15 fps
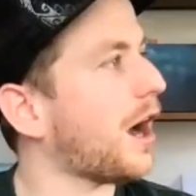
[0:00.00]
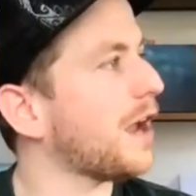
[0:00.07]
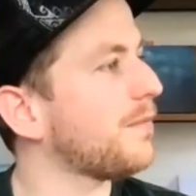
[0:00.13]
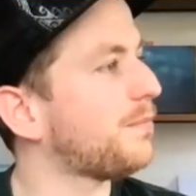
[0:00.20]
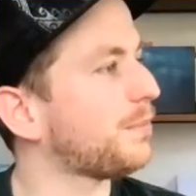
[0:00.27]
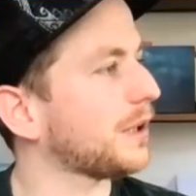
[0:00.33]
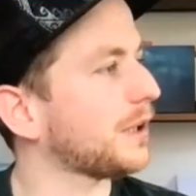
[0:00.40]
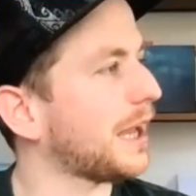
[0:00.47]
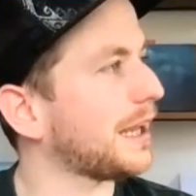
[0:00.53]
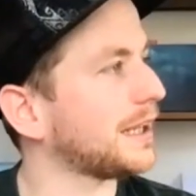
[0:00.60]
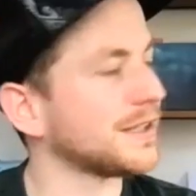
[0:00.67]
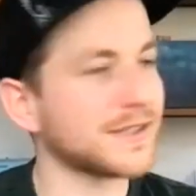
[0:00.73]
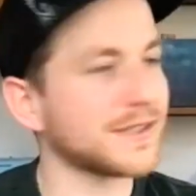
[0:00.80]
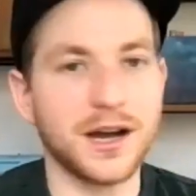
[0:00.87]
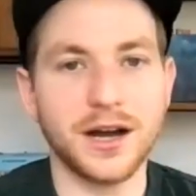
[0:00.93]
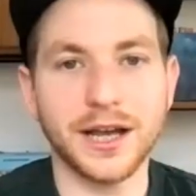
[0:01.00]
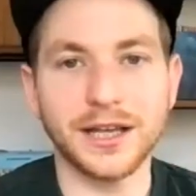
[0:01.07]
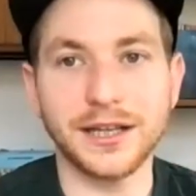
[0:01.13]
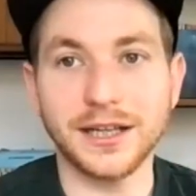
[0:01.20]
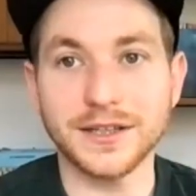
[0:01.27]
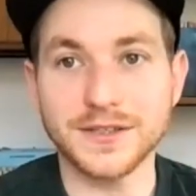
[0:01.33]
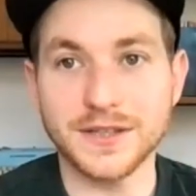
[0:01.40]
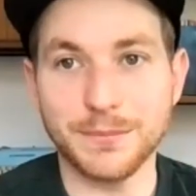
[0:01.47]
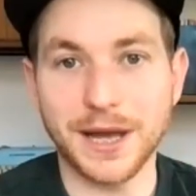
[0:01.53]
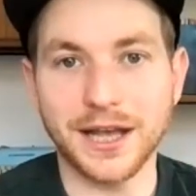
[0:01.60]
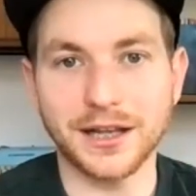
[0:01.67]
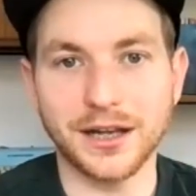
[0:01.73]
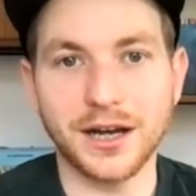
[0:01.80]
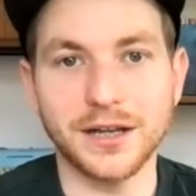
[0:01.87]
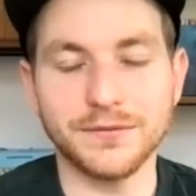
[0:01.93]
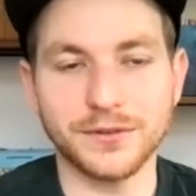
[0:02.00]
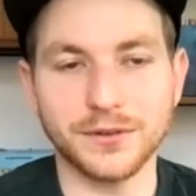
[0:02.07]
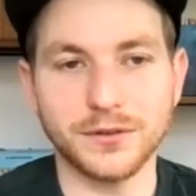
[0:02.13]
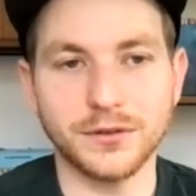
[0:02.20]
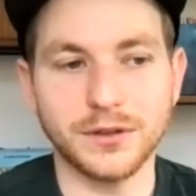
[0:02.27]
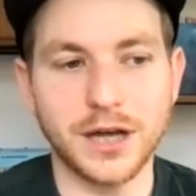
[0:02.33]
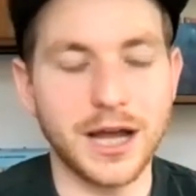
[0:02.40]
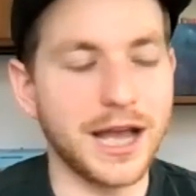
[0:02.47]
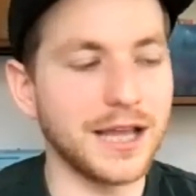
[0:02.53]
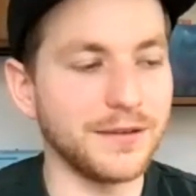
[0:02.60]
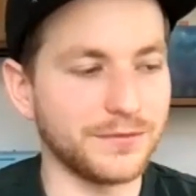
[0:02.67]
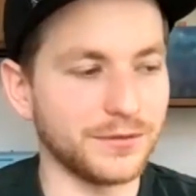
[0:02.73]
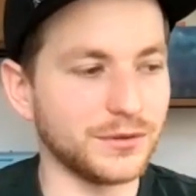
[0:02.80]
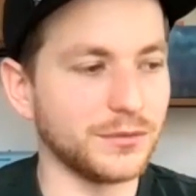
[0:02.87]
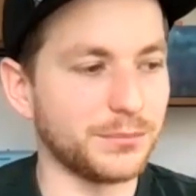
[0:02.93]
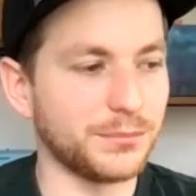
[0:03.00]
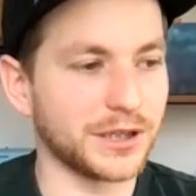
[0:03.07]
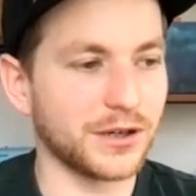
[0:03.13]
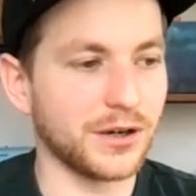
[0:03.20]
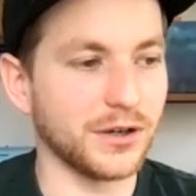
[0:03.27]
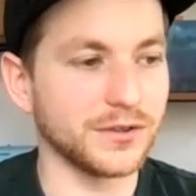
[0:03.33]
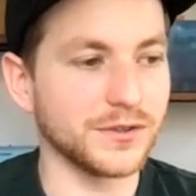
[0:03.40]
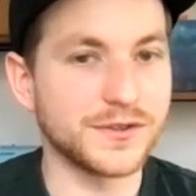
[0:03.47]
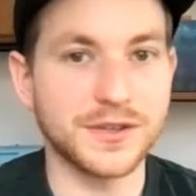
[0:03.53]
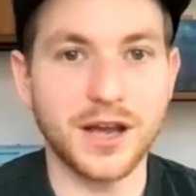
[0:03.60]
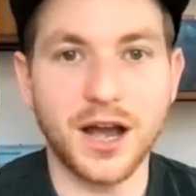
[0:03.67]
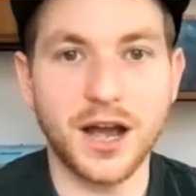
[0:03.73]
I'm playing entirely as the male Ivor, uh, Eivor because yeah.